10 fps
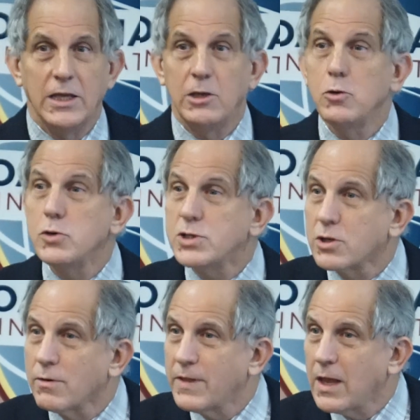You
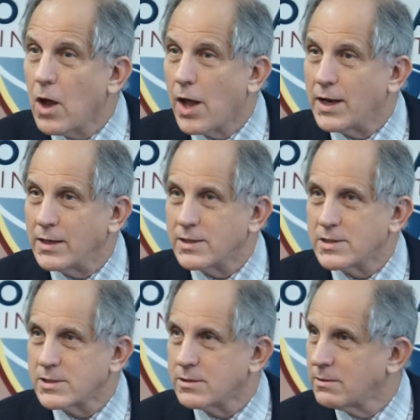serve the
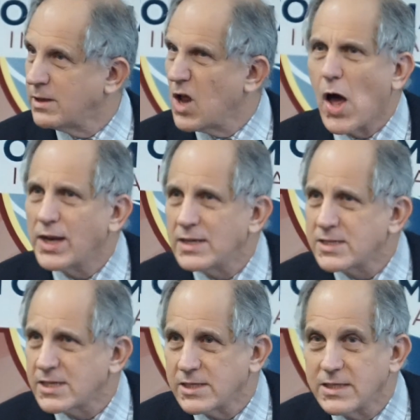audience. The
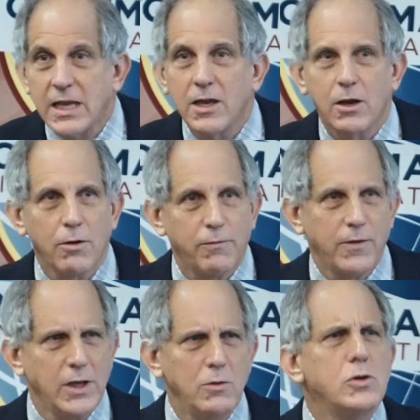audience isn't here
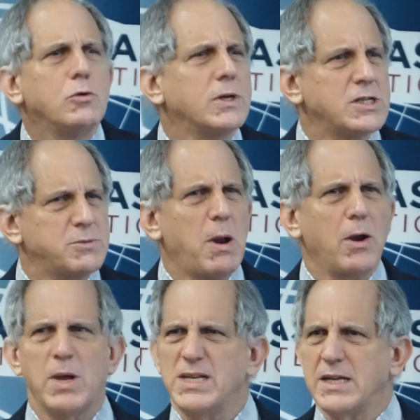for you to
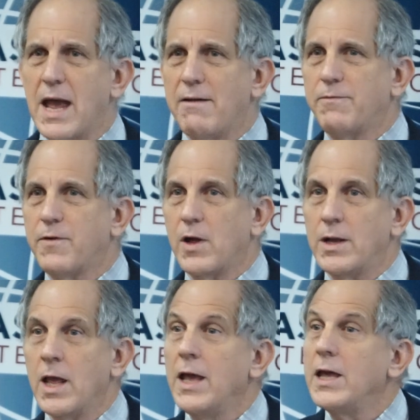experiment and have
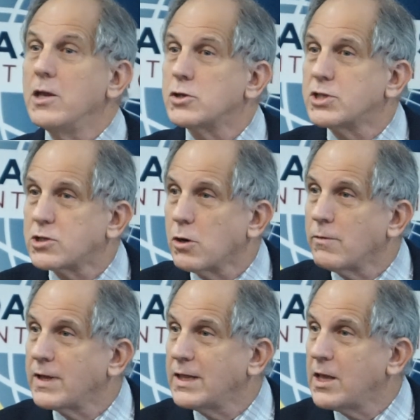fun. You're
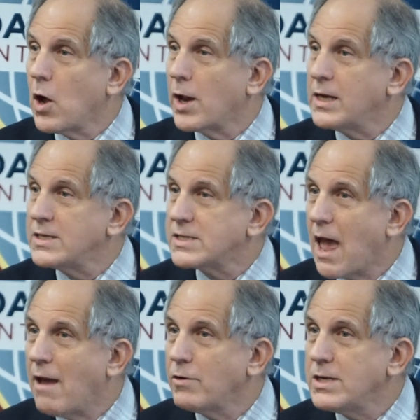serving the audience
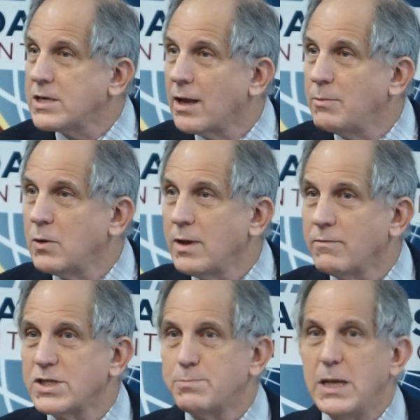every time you
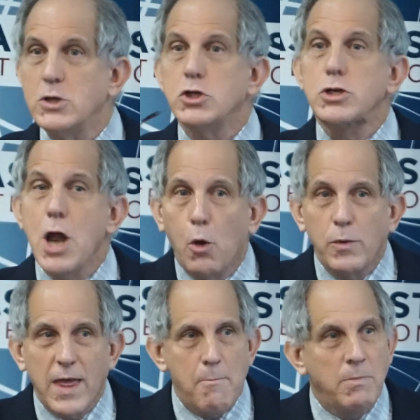give a speech.
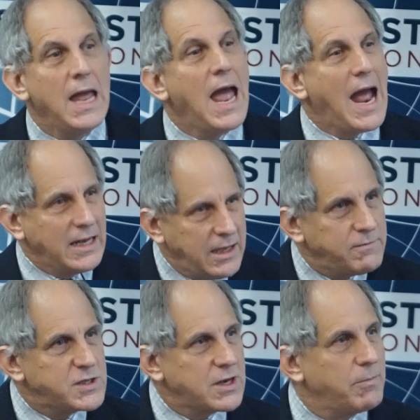Know them and
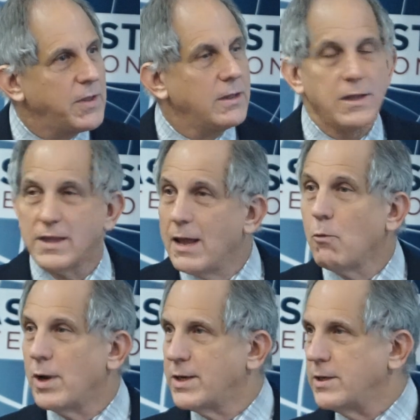give something that they
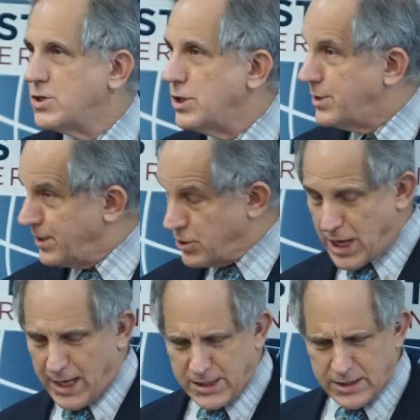want to
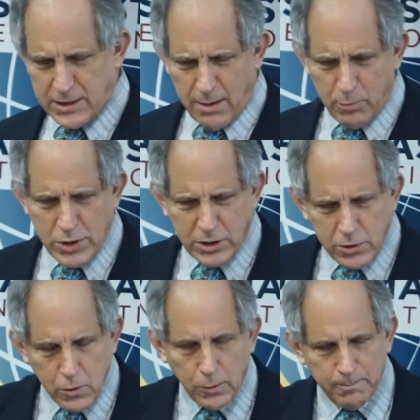digest. Number
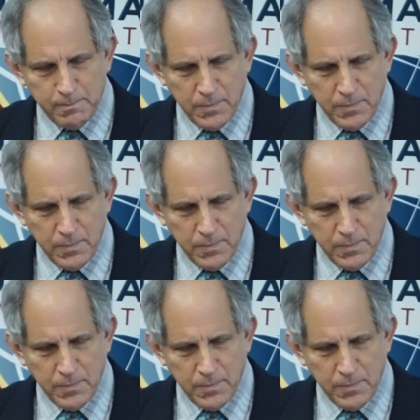two,